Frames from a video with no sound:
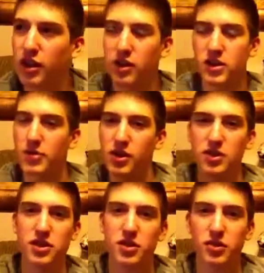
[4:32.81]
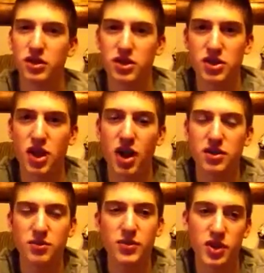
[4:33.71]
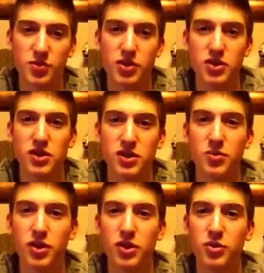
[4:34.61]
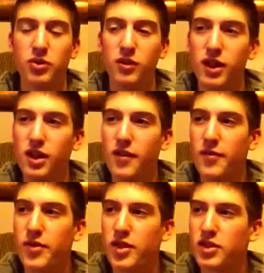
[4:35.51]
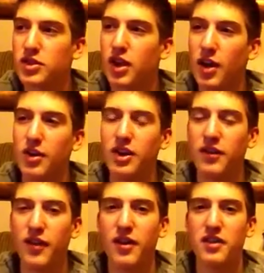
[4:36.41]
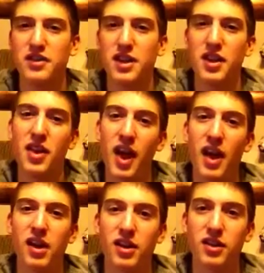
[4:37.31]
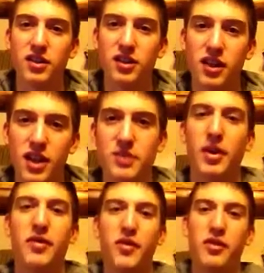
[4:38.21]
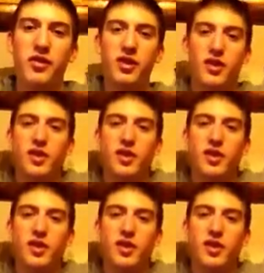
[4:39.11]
spin in a circle and just toss them. It's pretty cool. So if I were to say that's my favorite.